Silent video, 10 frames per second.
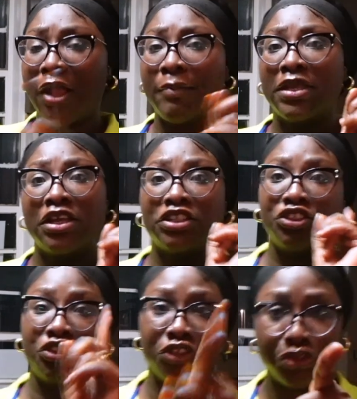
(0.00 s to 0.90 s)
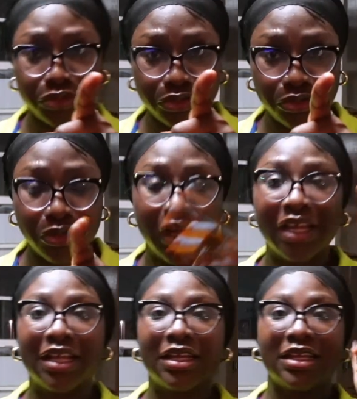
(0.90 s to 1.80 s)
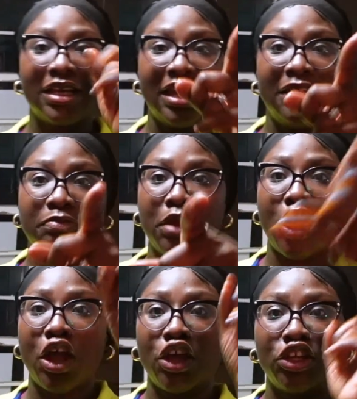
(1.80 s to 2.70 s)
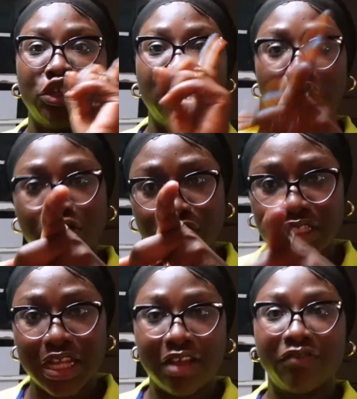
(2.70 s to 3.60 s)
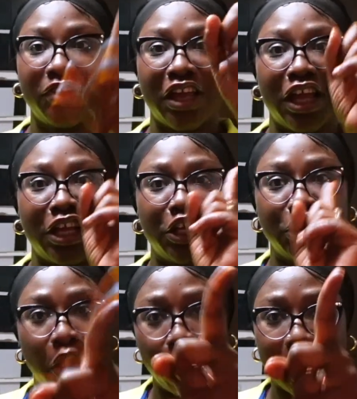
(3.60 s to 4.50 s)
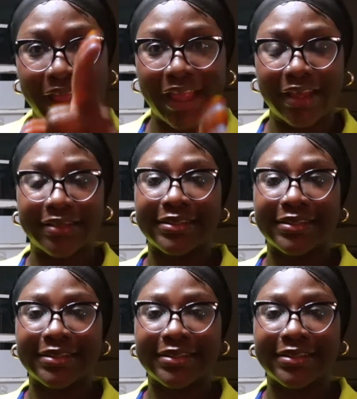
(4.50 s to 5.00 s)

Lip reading: because you couldn't keep your stuff in your pants.